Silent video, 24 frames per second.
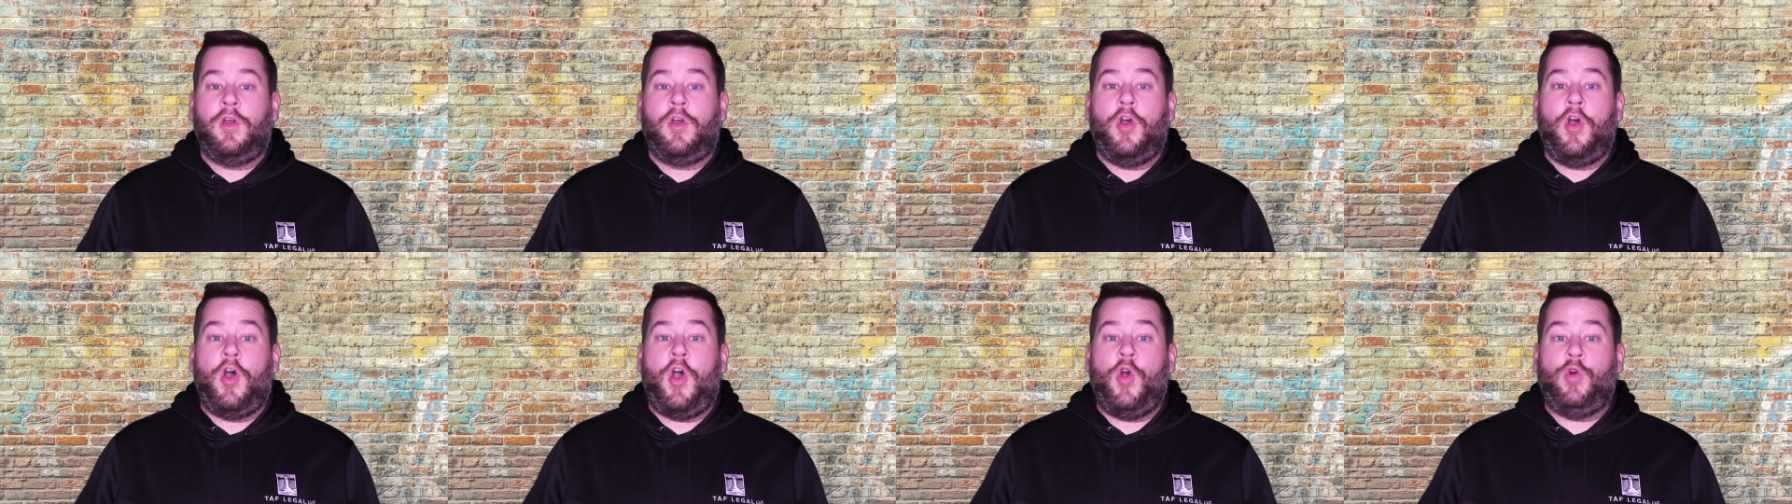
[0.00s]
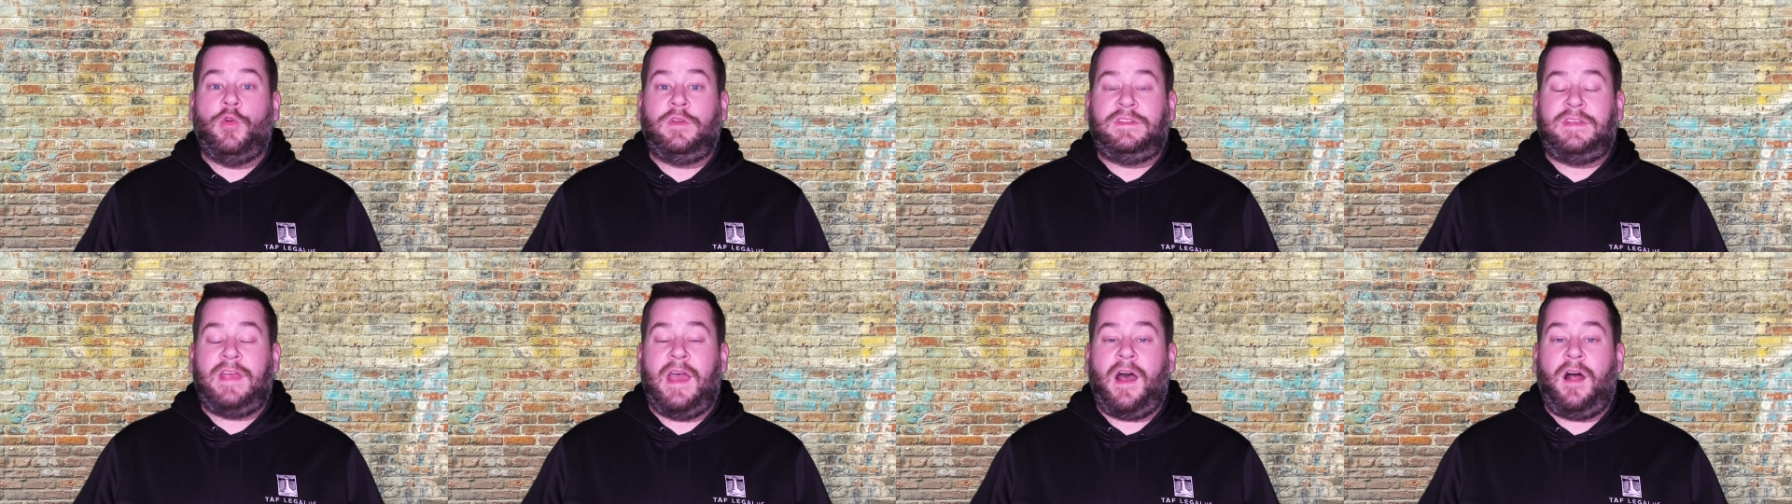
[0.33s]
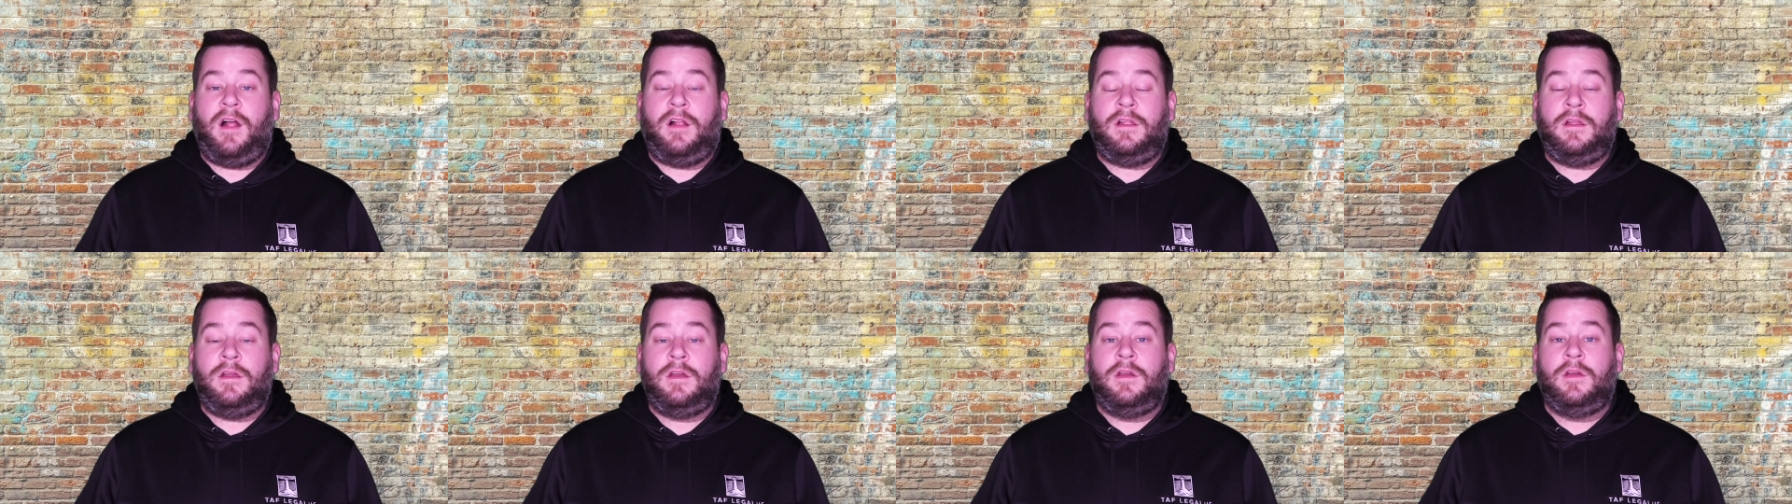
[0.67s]

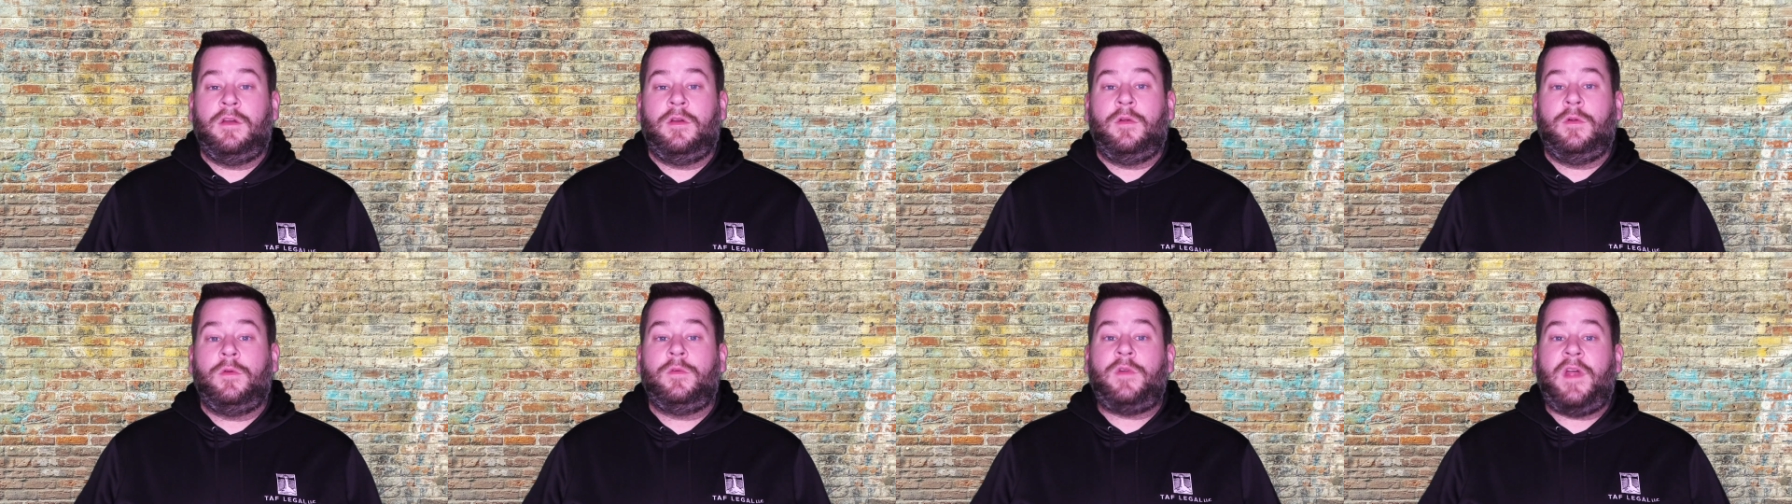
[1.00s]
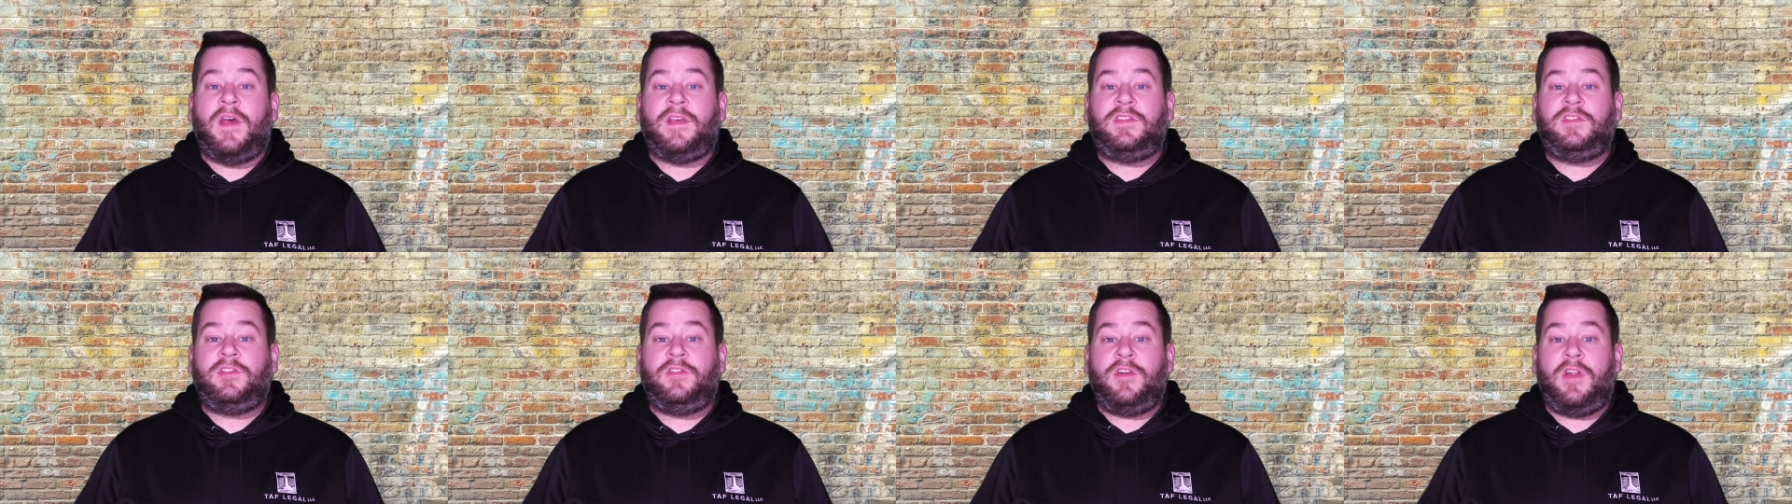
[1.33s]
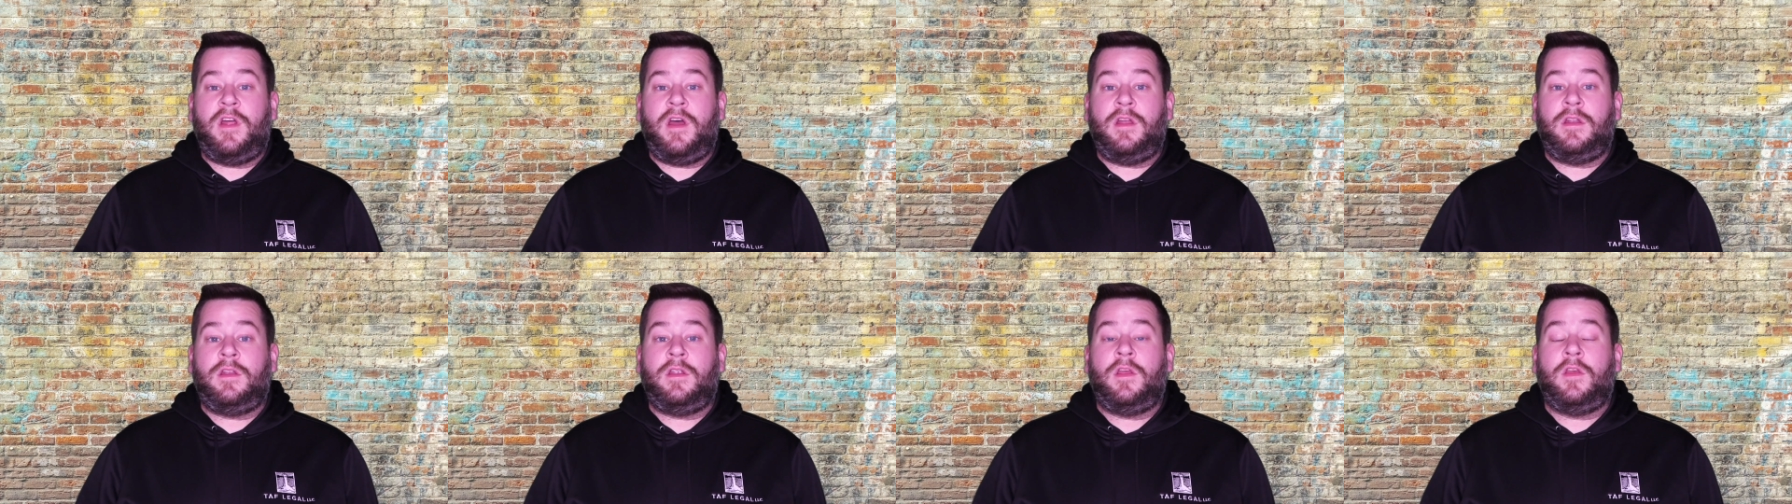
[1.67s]
hotel,
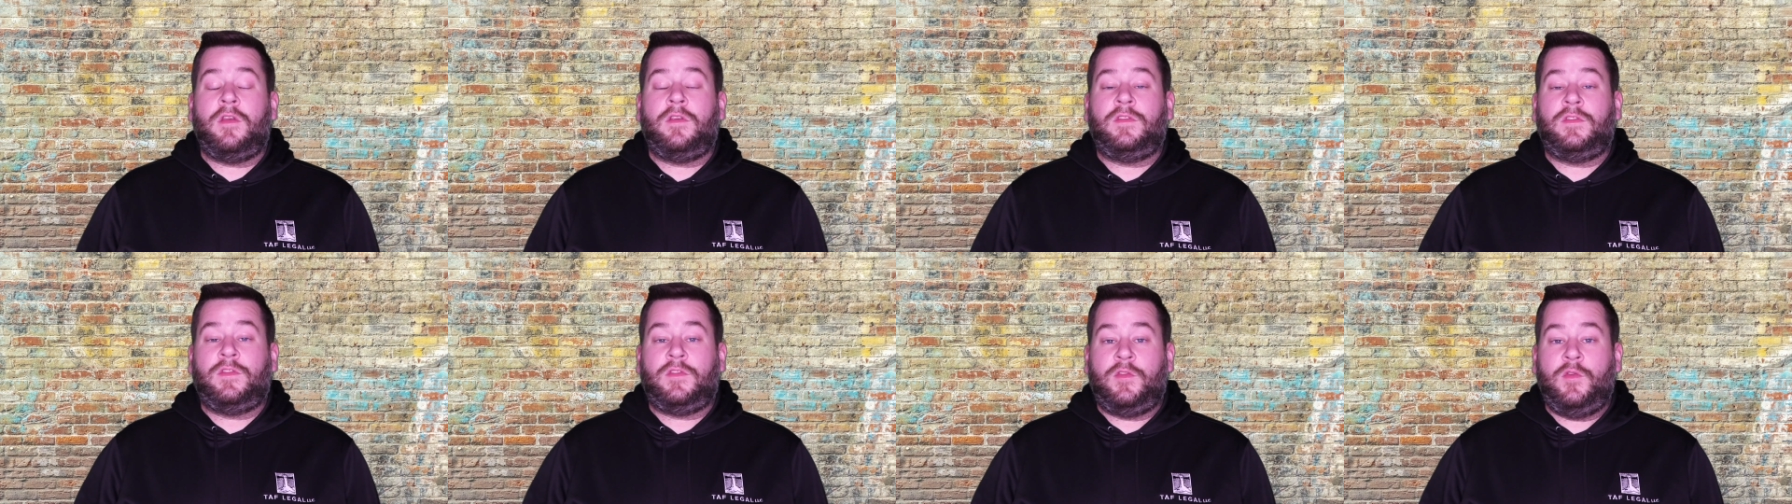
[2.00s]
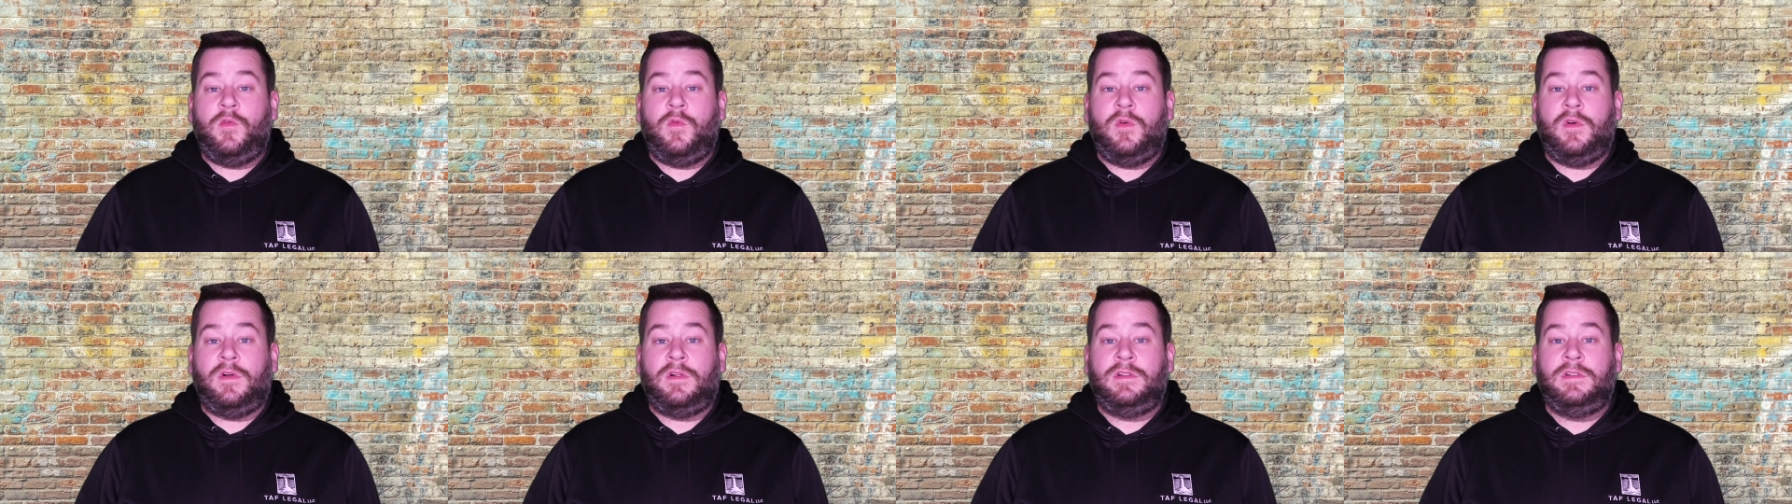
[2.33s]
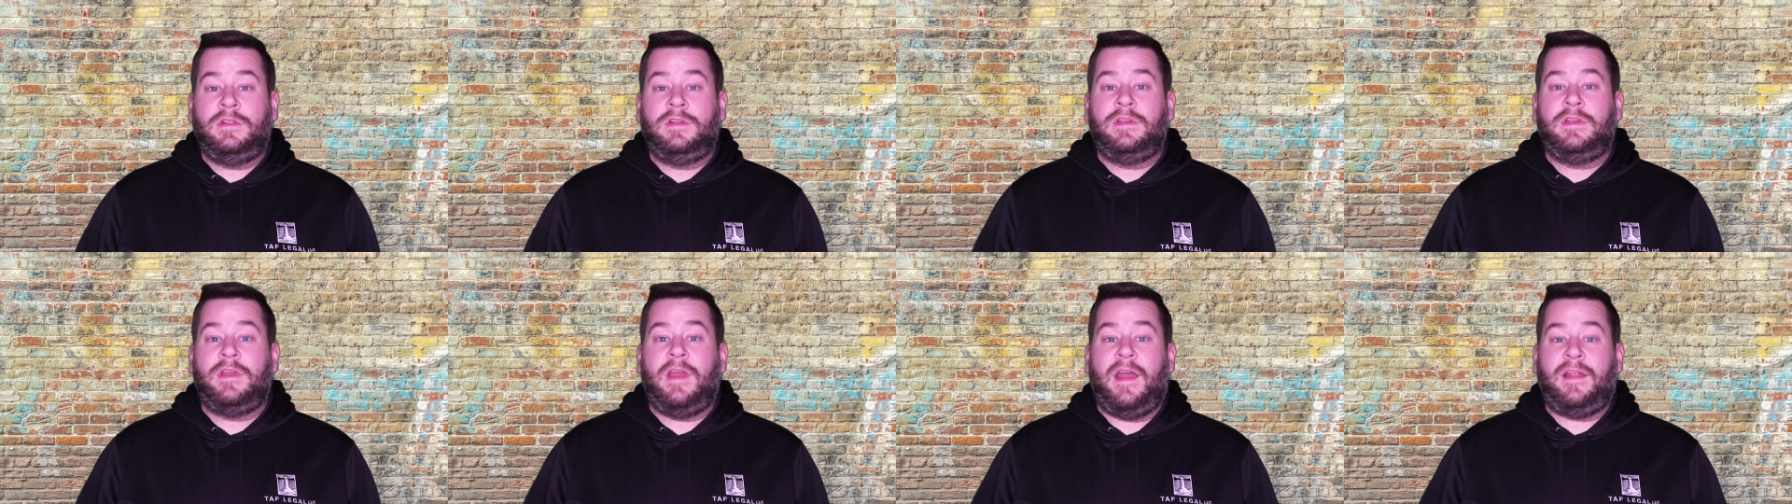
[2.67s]
restaurant,
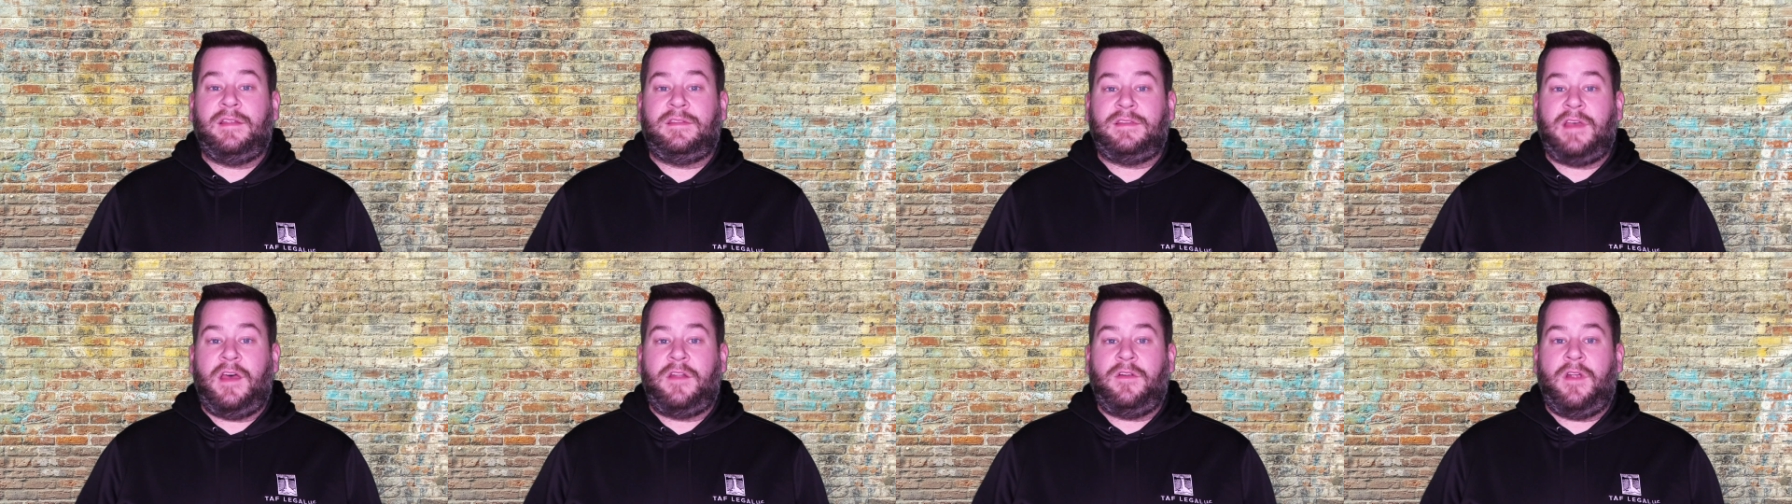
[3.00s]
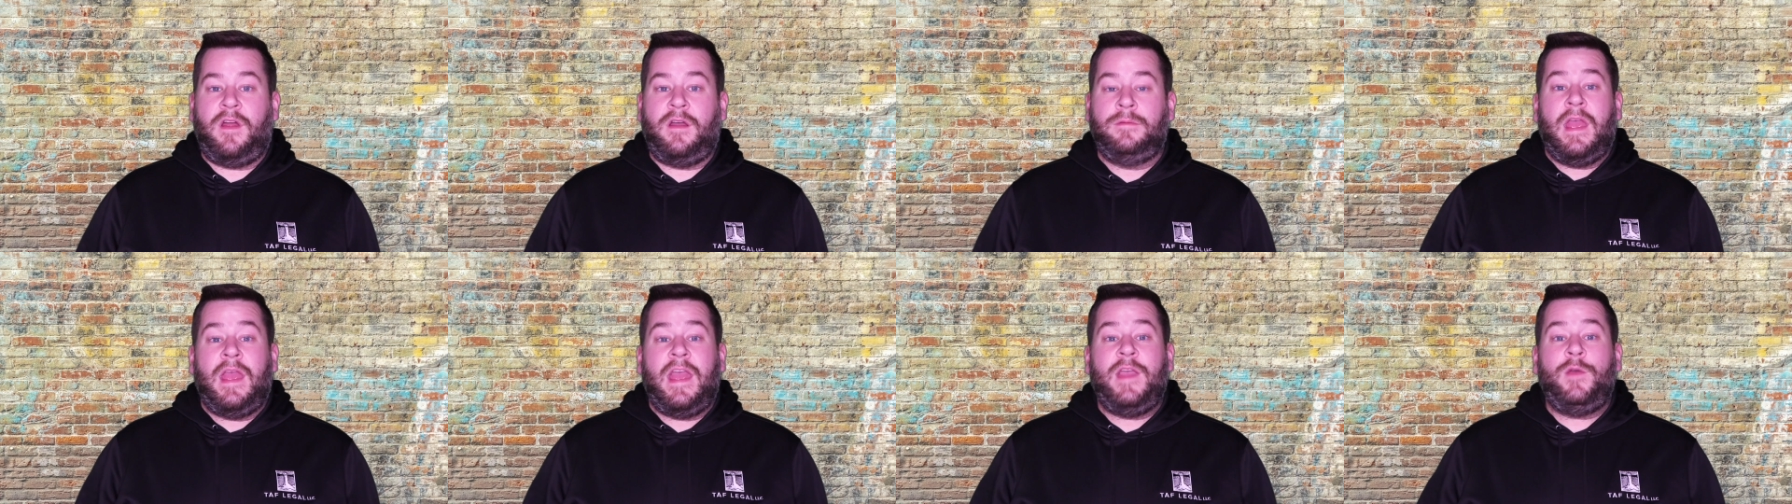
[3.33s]
school, etc.